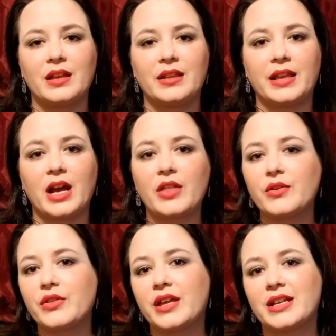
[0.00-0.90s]
The
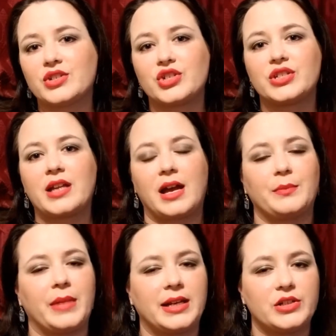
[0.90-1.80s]
other thing is just
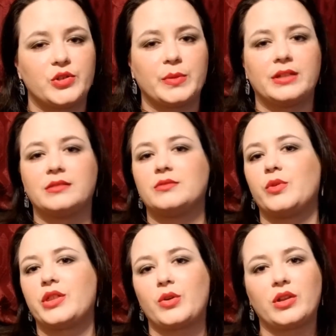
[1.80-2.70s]
time management
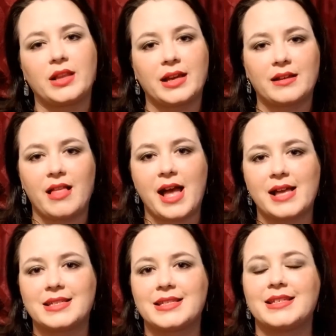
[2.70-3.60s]
with an online
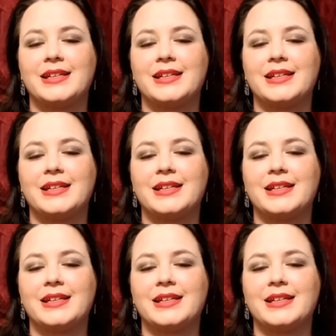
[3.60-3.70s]
class.